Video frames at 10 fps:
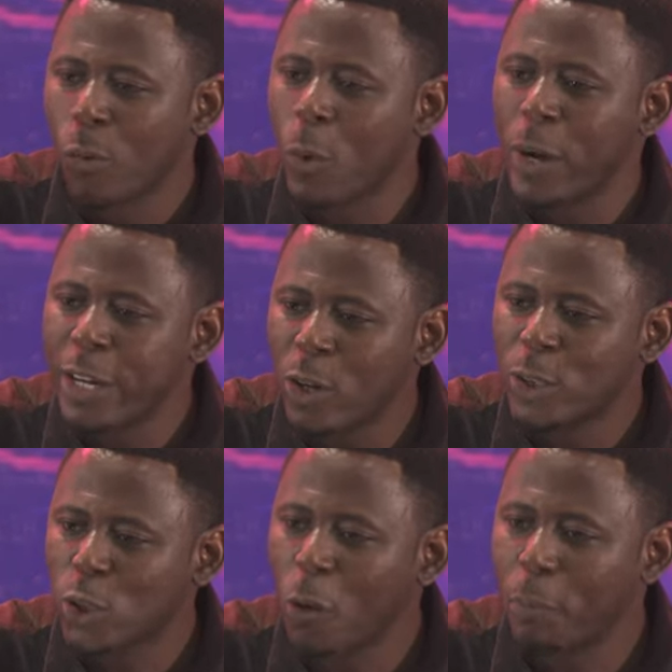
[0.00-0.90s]
we will
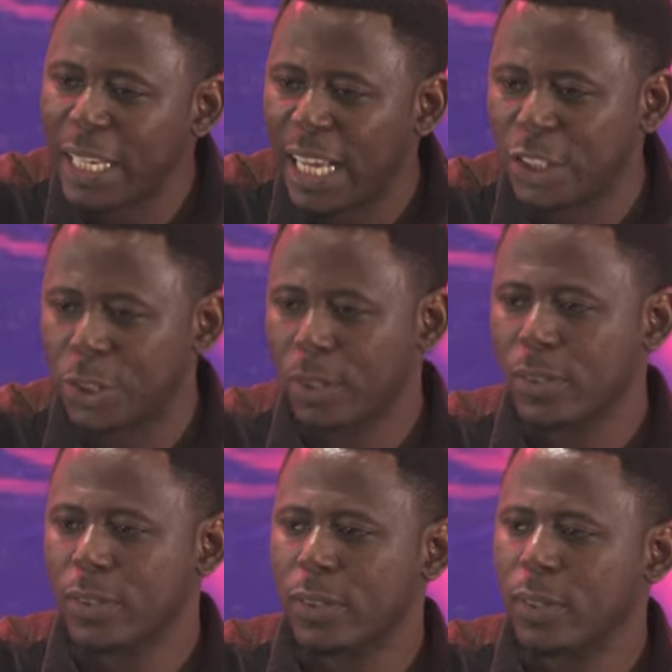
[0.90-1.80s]
not stop being
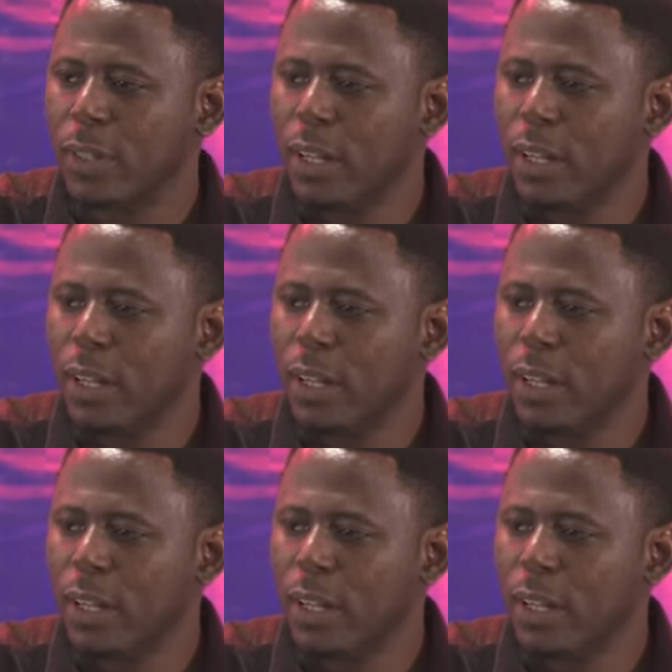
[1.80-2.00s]
anxious.